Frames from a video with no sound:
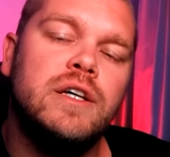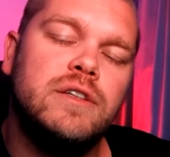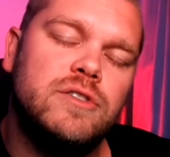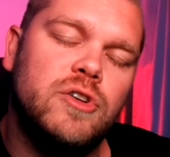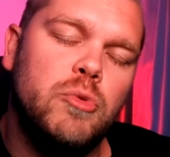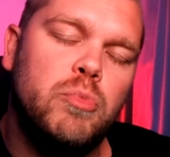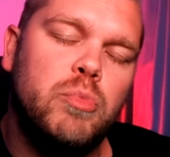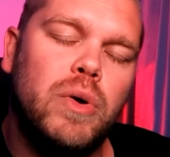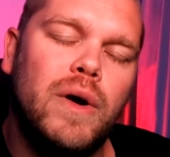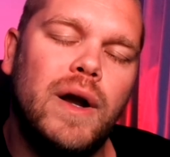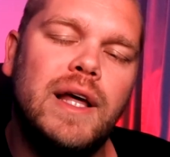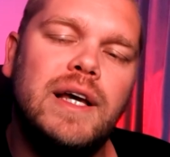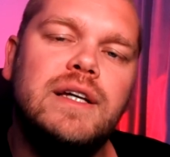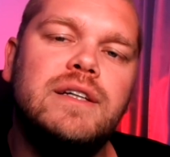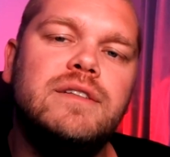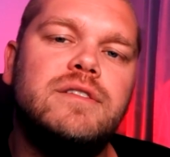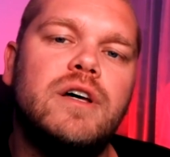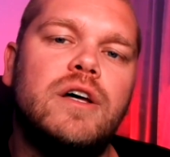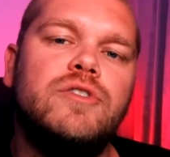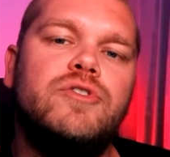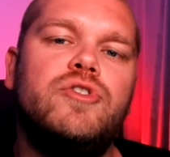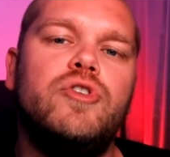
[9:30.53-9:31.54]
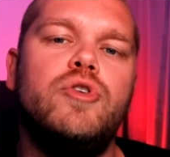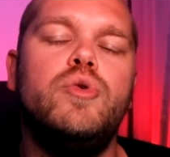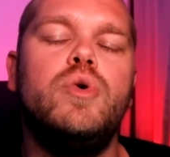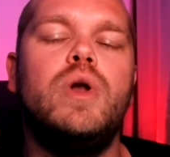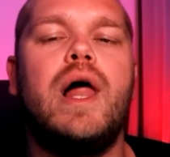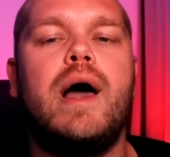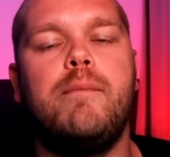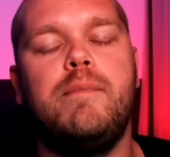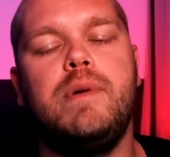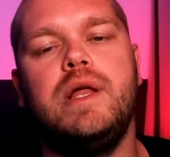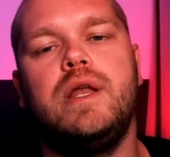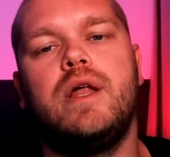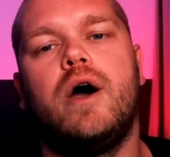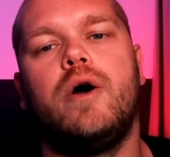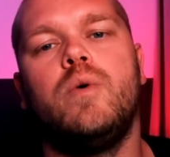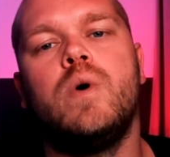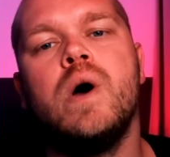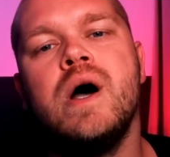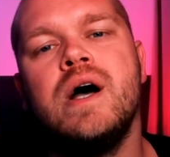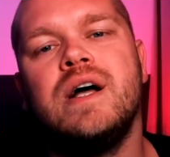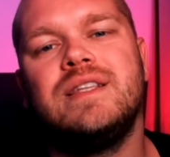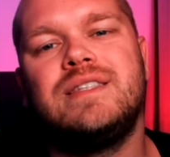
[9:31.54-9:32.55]
so please do let me
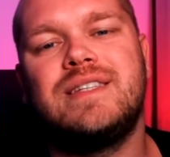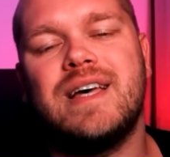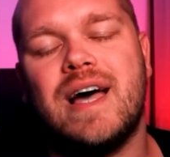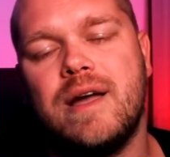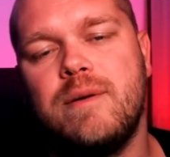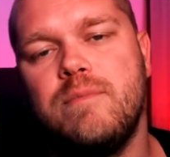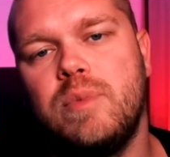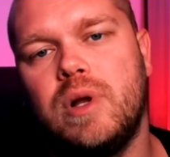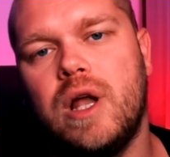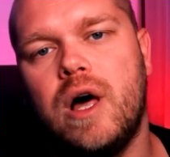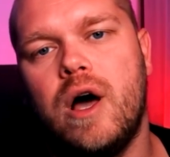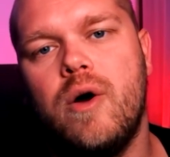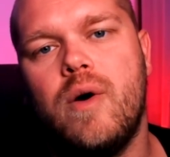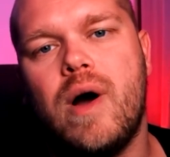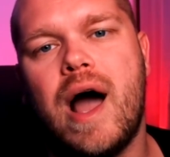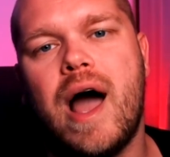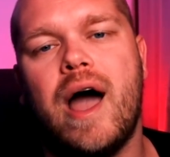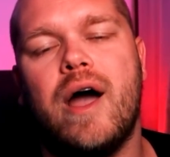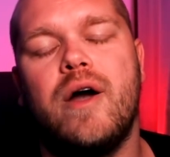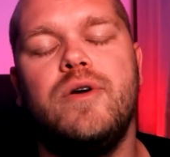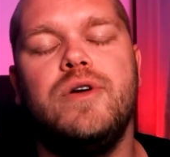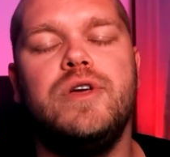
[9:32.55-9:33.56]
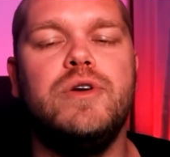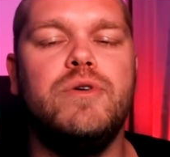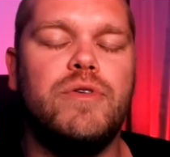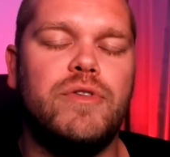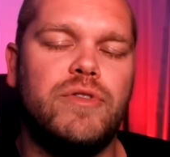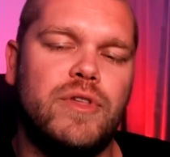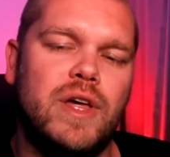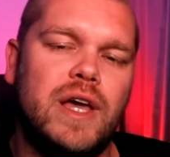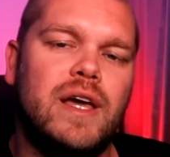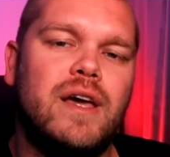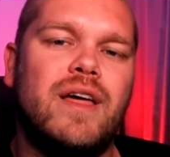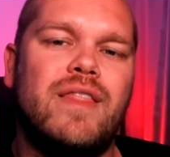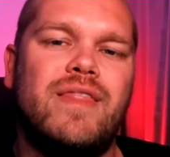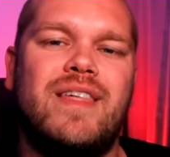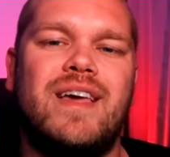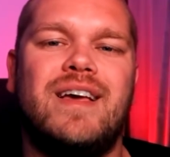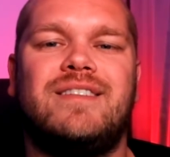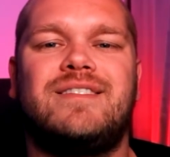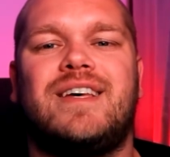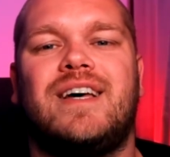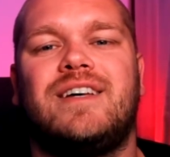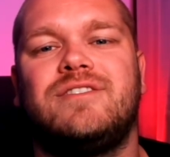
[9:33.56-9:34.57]
know down below how you think
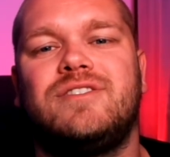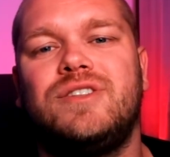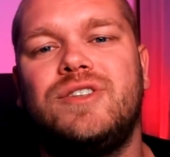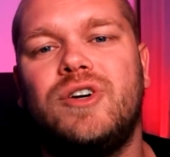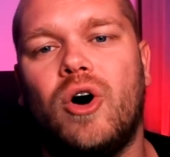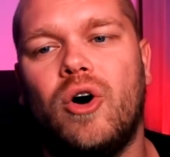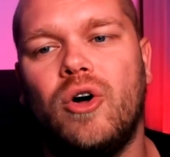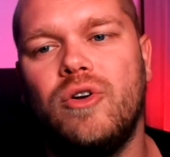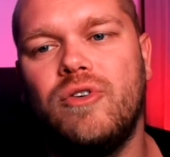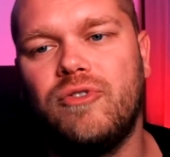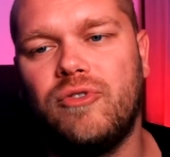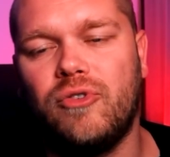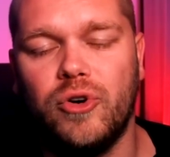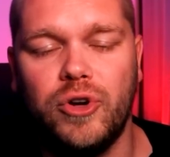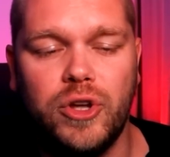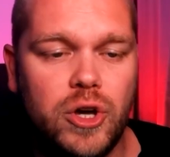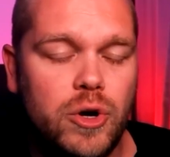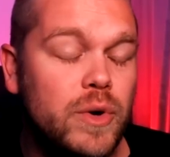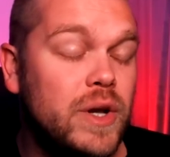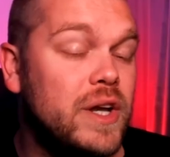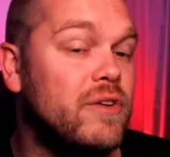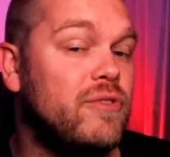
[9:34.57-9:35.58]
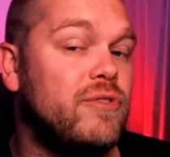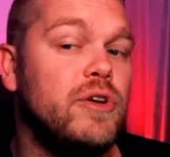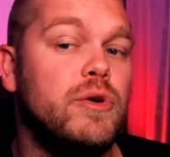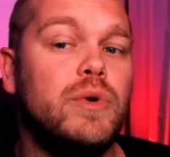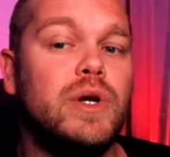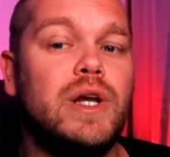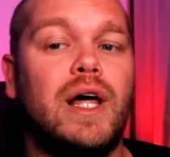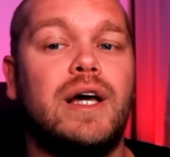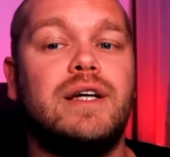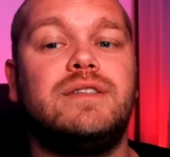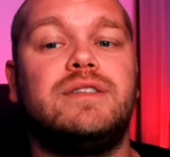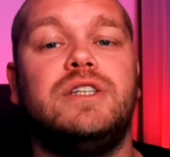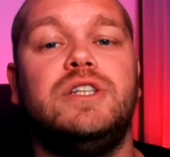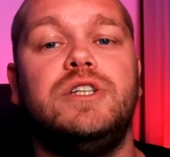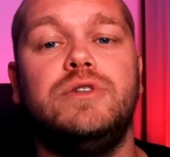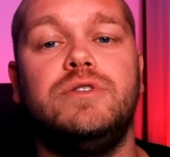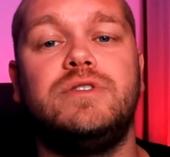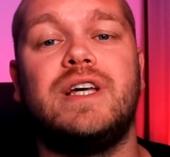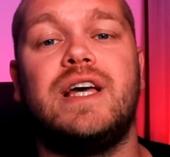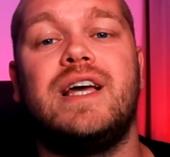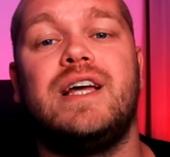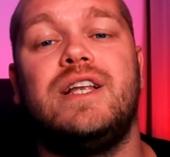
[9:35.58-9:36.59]
this has gone for you and if you would like to
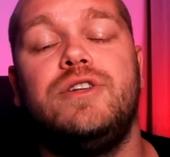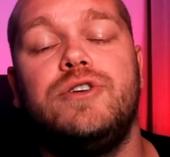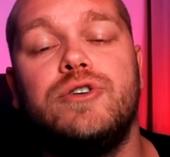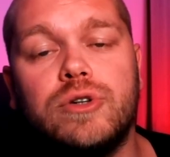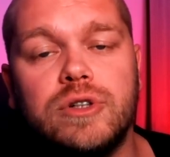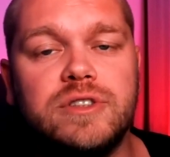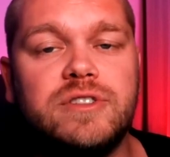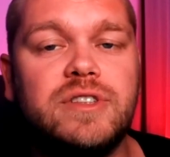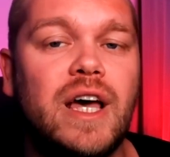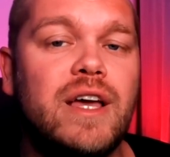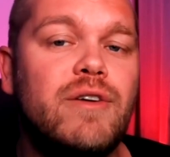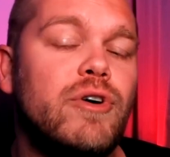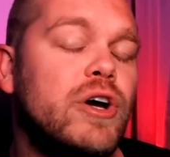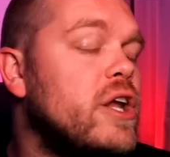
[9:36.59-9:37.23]
use it in your save.